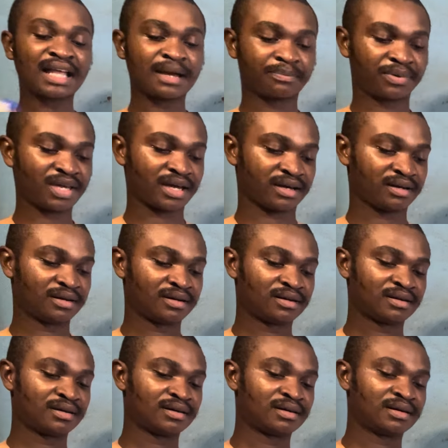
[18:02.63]
appear,
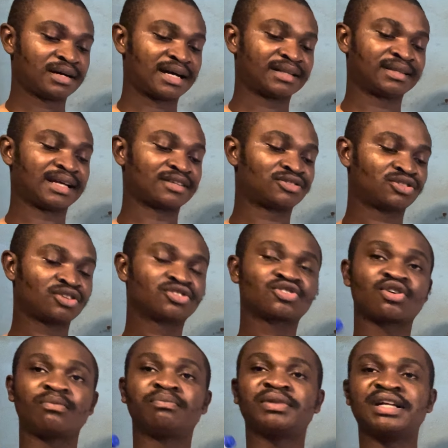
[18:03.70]
and that such
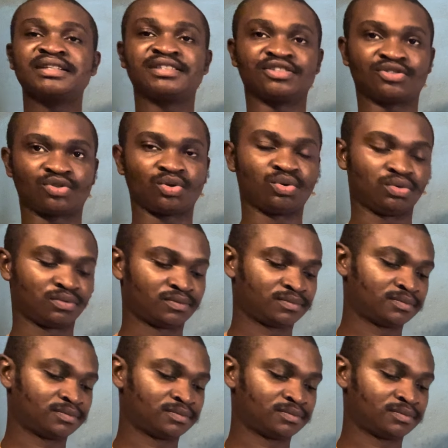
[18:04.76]
complaint is true.